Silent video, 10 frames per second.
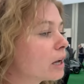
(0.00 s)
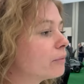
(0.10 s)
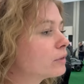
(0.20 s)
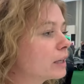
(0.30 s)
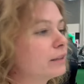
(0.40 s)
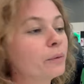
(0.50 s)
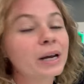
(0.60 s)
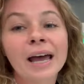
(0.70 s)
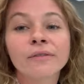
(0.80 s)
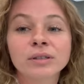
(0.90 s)
something that
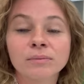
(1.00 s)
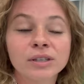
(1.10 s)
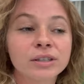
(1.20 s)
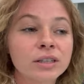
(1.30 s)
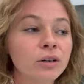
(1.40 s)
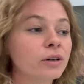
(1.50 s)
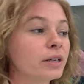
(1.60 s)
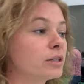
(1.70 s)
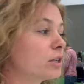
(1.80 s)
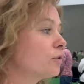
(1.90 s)
would have some
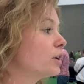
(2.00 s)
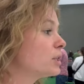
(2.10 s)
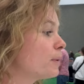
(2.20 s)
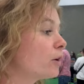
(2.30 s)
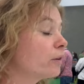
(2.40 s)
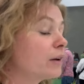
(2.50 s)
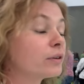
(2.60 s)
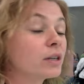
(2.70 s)
serious, serious battery life.